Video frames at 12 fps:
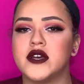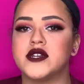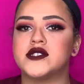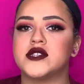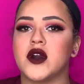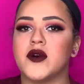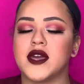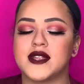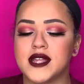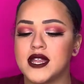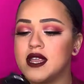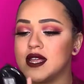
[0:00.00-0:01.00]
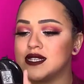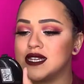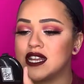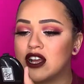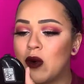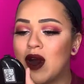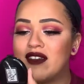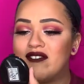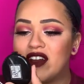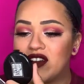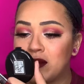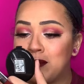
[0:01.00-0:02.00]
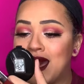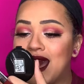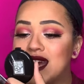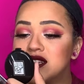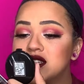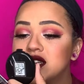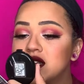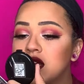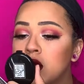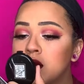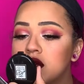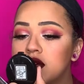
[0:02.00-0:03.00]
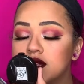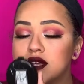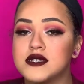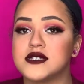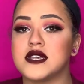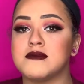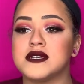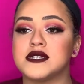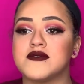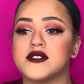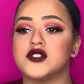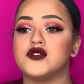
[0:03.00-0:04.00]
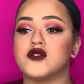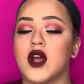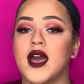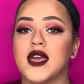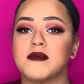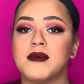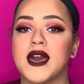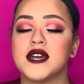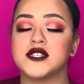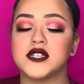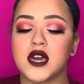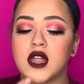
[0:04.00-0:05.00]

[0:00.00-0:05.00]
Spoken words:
So it did go on very patchy. It does seem as if it's drying patchy.